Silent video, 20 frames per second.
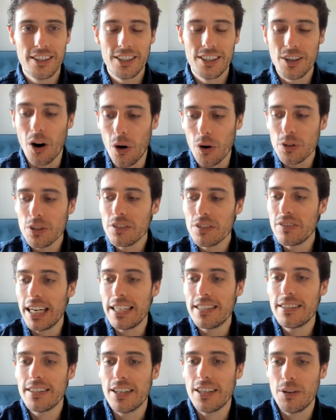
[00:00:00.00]

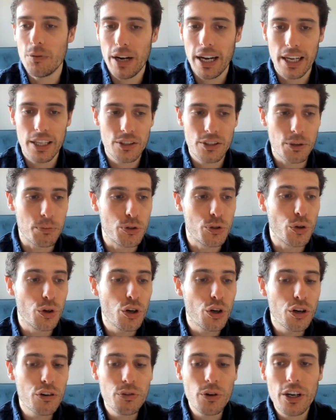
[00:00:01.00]
cultivate it in ways,
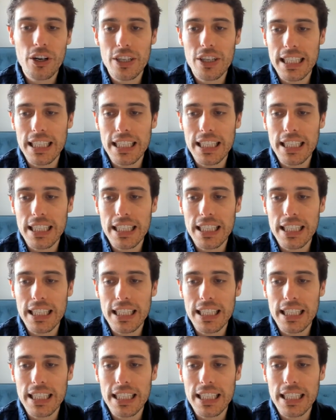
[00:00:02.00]
observe where it